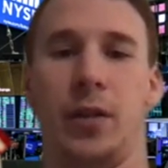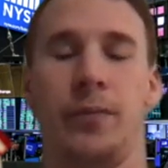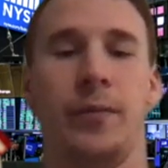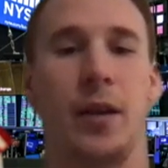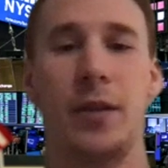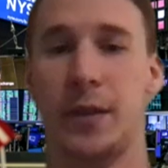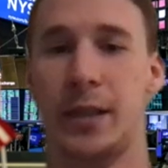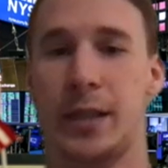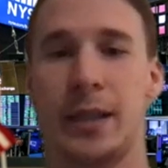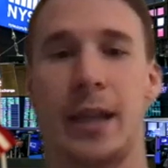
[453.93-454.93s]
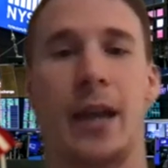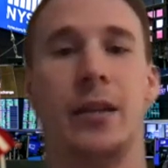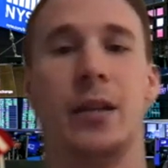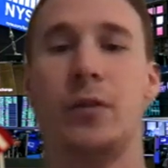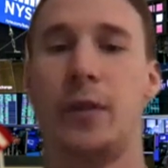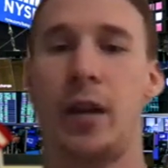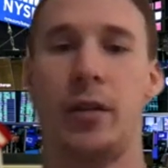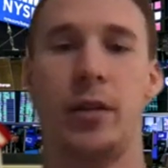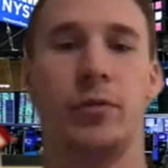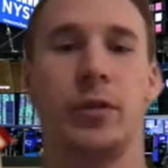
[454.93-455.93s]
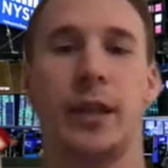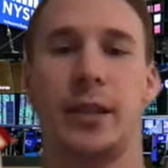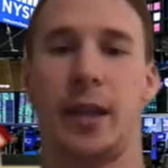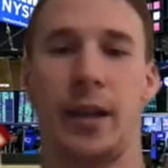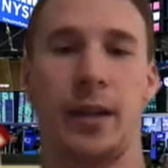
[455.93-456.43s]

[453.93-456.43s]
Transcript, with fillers: I think this is, again, very realistic.